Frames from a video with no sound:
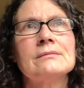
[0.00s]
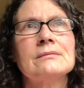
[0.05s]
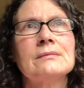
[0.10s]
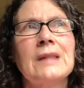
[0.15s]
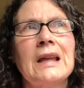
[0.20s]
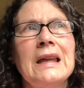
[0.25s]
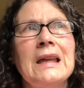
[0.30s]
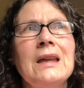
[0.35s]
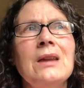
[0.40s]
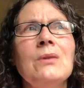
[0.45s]

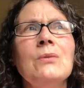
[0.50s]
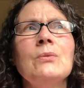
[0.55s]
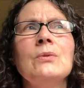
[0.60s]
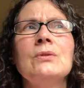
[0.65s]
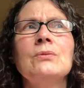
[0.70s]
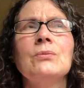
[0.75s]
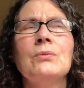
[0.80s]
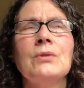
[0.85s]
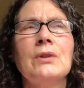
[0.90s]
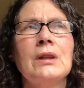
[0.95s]
he would
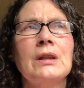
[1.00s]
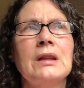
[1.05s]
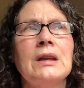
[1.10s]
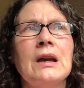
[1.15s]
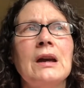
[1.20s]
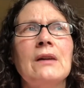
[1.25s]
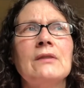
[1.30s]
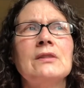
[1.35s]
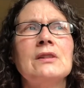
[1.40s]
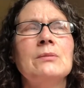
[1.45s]
really
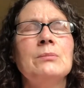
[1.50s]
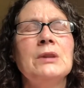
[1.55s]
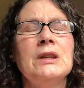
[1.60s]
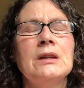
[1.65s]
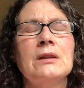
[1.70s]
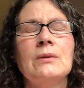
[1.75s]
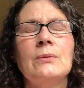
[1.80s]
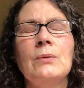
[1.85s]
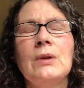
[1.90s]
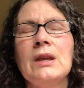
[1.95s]
have to be in
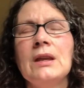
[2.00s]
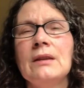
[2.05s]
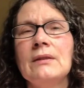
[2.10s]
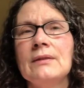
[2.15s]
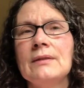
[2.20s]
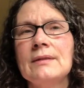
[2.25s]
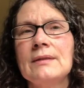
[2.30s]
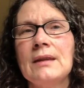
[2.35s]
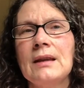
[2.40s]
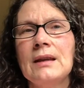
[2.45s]
a weakened
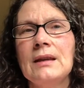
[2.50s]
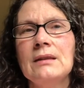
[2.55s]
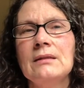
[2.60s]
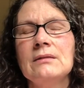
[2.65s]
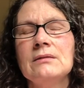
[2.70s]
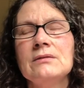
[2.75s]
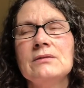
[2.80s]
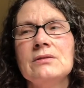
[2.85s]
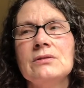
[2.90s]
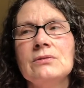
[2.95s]
state
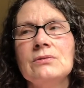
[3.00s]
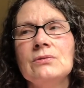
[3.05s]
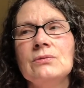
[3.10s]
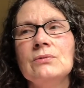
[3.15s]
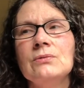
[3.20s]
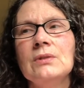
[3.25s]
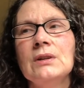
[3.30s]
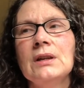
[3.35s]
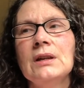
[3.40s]
to